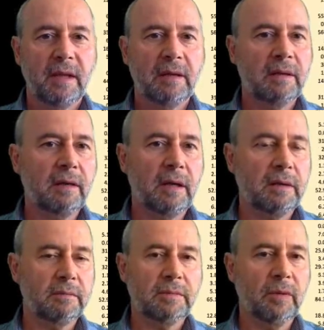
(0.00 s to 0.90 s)
and there
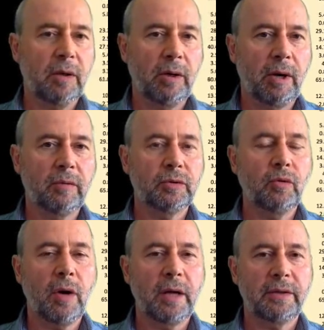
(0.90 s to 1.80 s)
are around
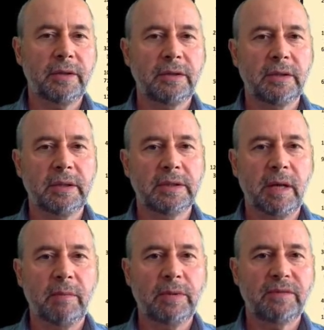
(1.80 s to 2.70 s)
200
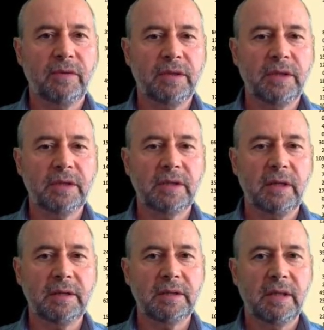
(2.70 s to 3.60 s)
samples for T
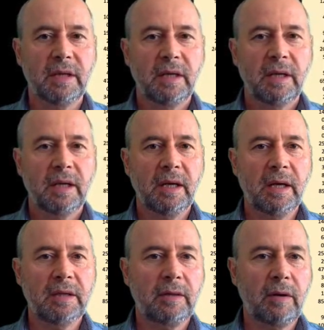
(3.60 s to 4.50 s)
cells,
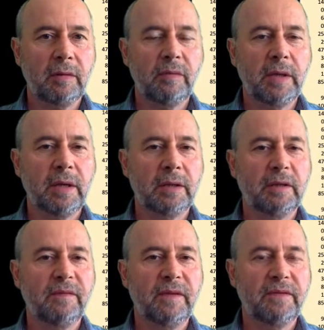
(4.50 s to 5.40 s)
and around
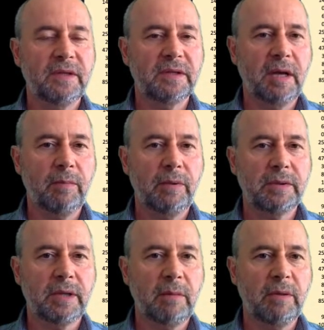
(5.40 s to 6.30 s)
150 samples
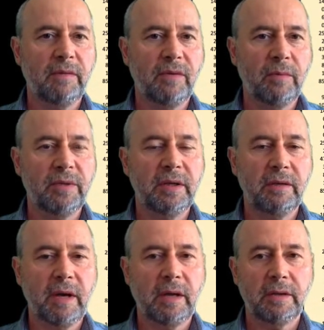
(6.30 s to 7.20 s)
coming from
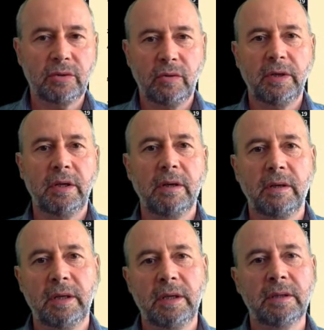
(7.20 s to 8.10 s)
Treg, shown
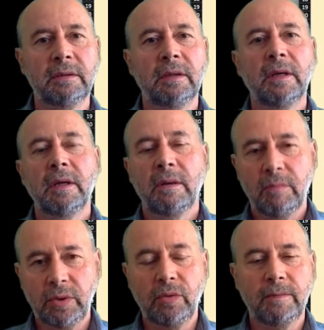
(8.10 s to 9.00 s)
here in
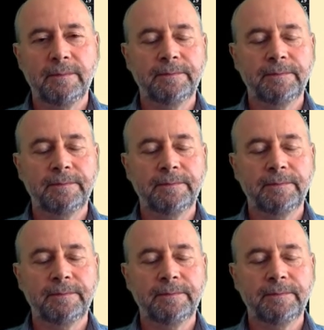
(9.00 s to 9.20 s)
blue.